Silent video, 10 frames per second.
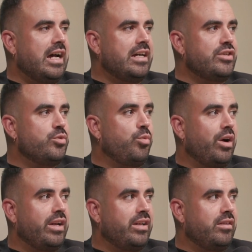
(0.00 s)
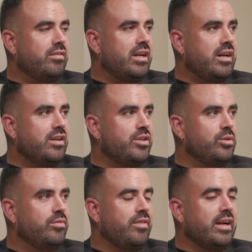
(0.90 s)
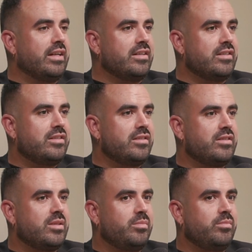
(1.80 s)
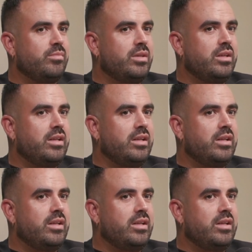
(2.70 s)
and why you'll find some